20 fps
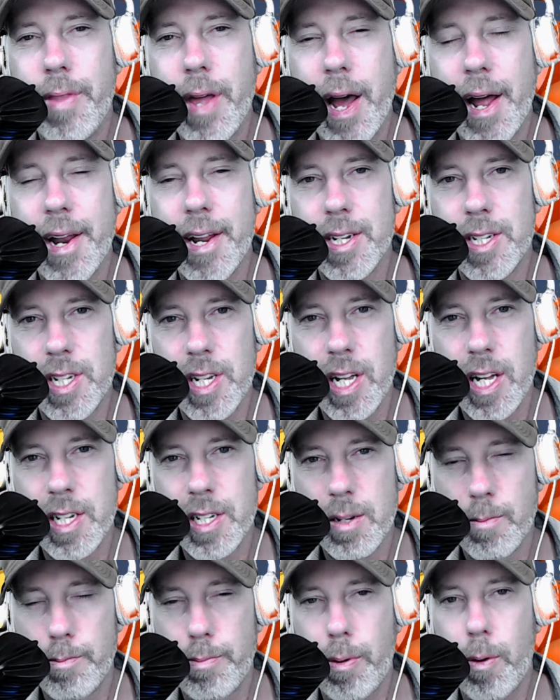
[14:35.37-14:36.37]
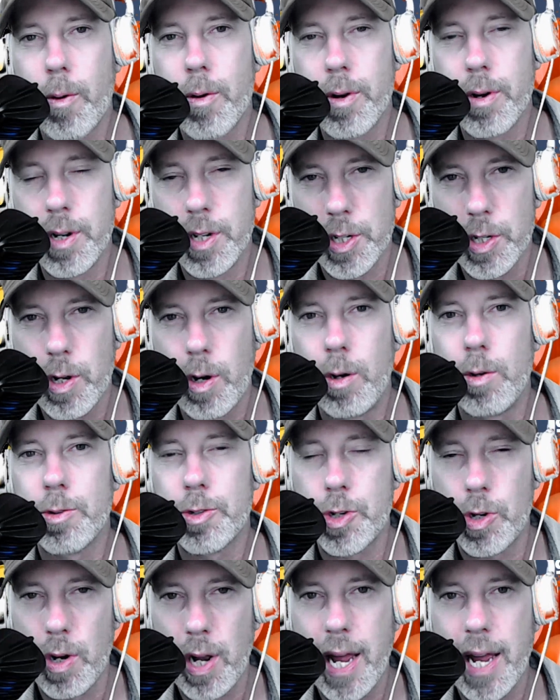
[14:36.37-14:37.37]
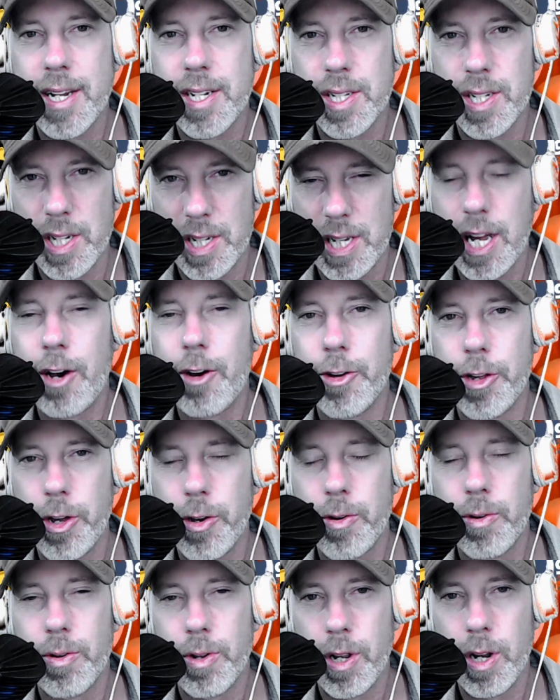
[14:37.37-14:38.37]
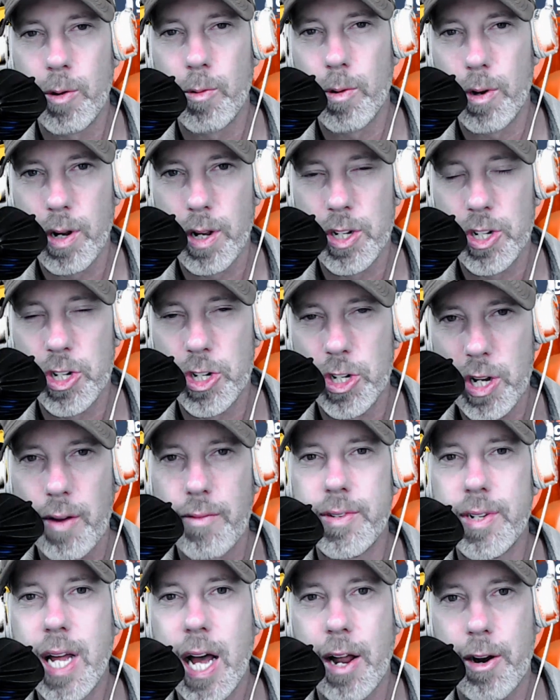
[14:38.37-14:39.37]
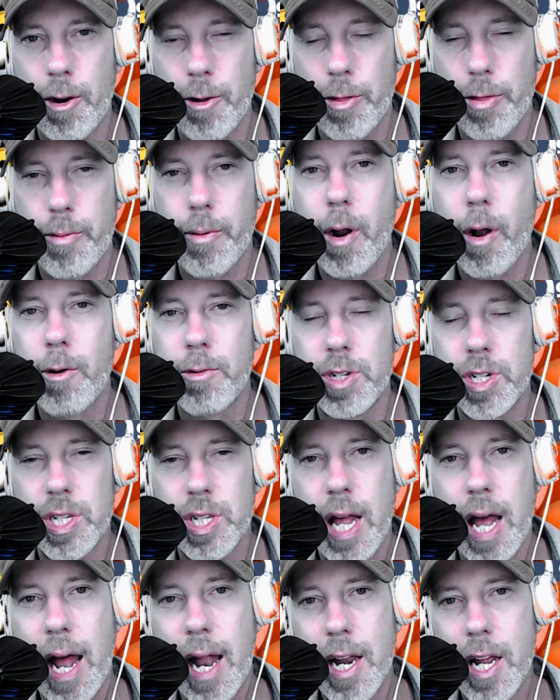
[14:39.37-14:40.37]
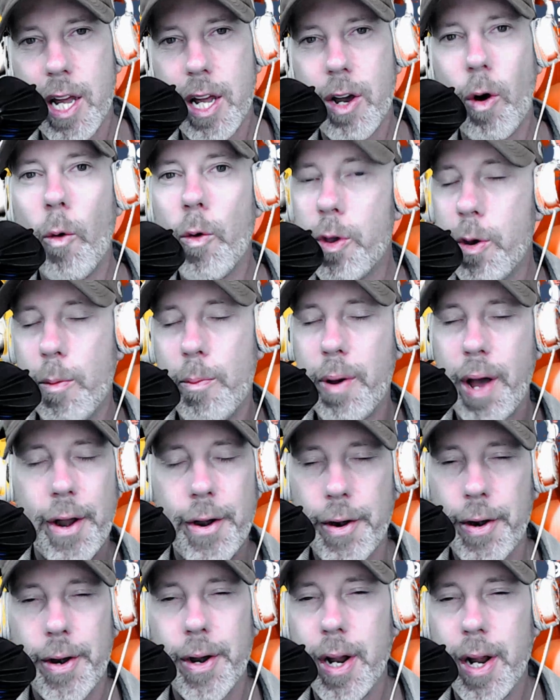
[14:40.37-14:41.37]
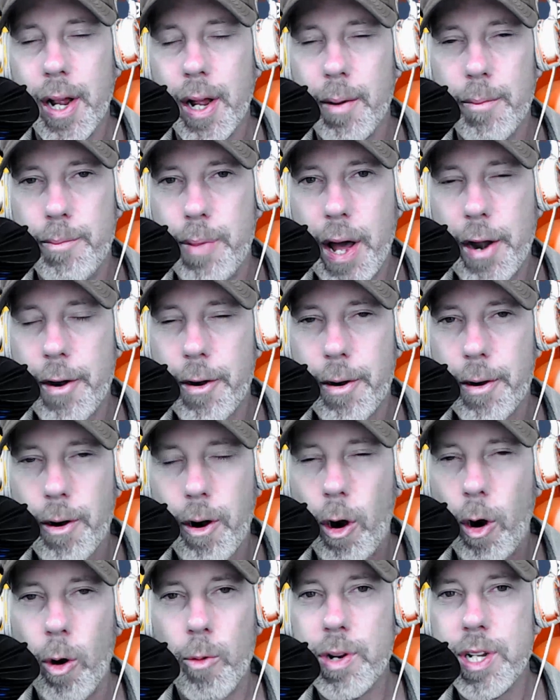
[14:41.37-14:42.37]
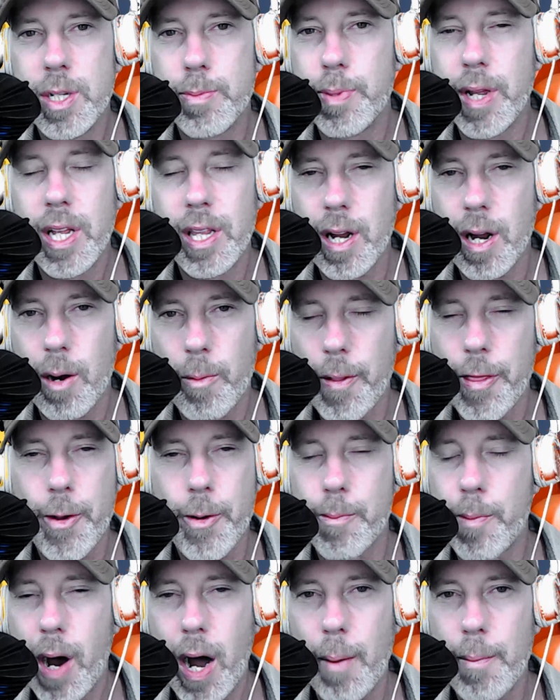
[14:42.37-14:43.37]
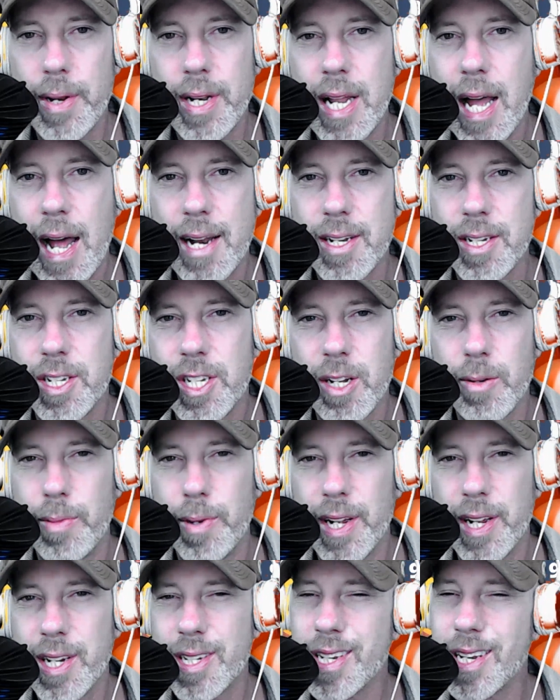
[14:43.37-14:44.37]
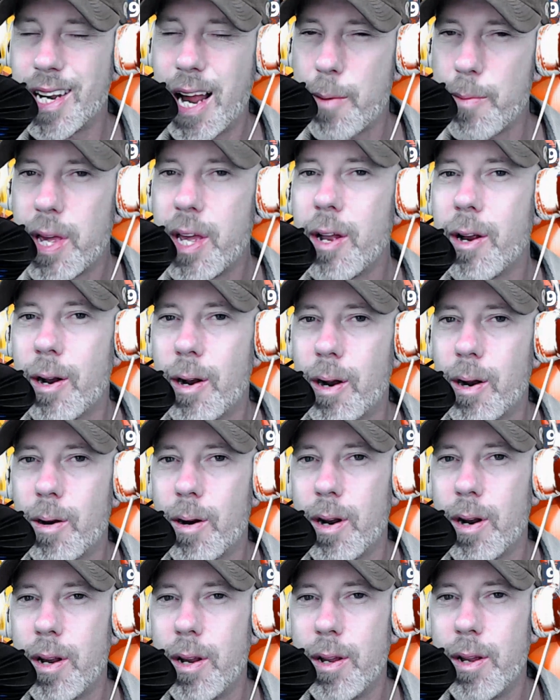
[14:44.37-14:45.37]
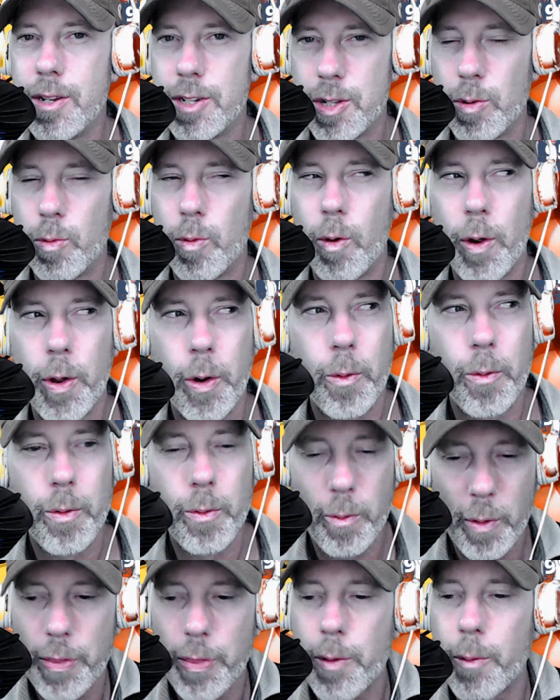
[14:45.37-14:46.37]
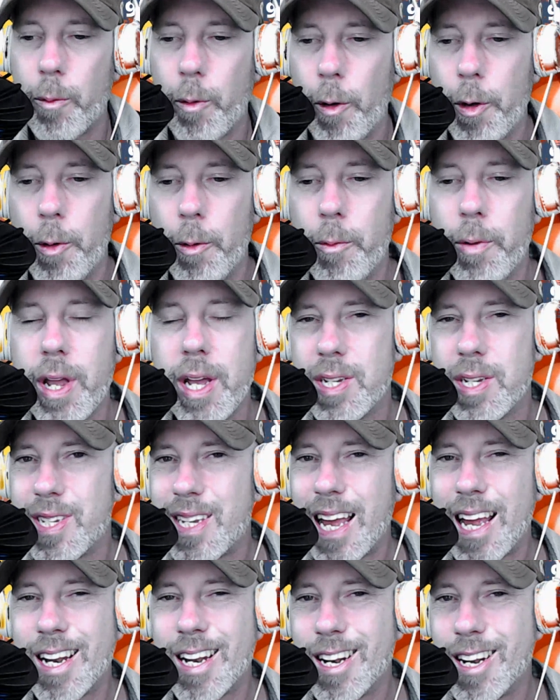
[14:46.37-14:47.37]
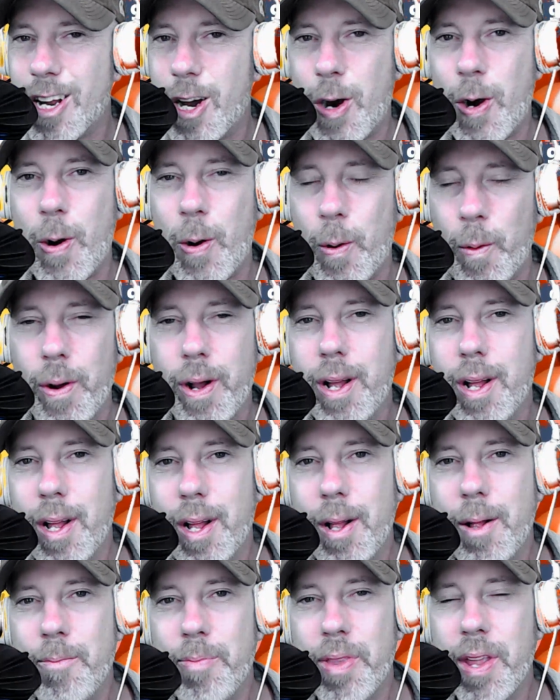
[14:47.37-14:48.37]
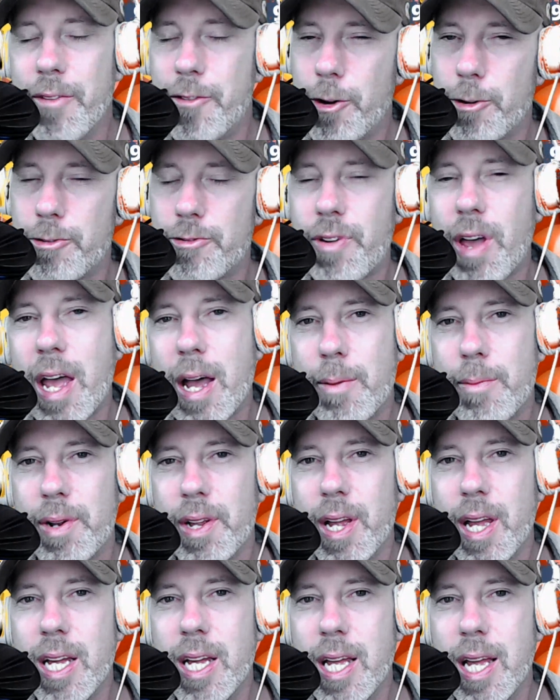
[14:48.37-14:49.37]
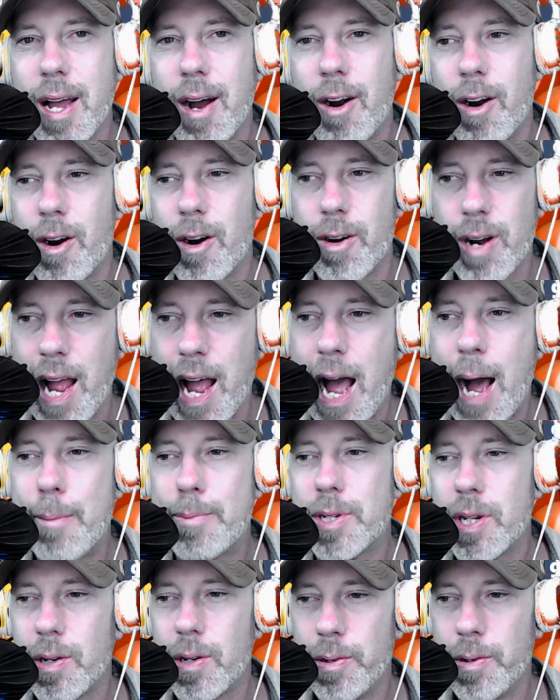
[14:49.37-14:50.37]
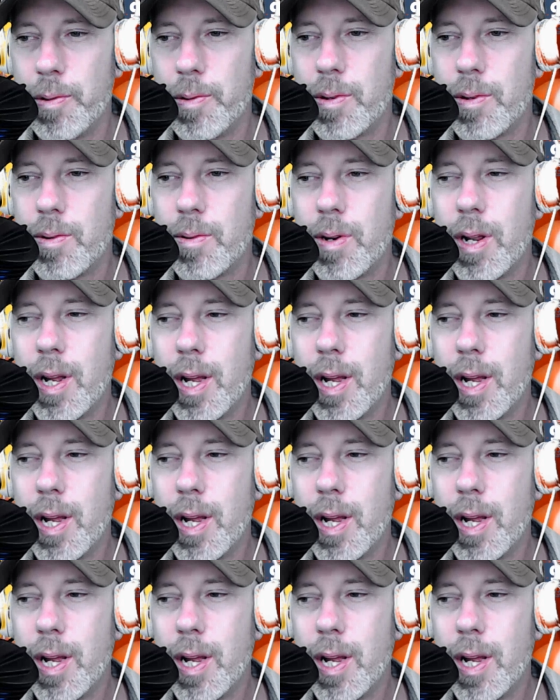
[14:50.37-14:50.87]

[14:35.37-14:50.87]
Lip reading: that it's as important as culture likes to tell you. It's shoved down our throats that, oh, you better always be there with your mom and dad and siblings. And I'm here with the Royal We saying, no, if your family are absolute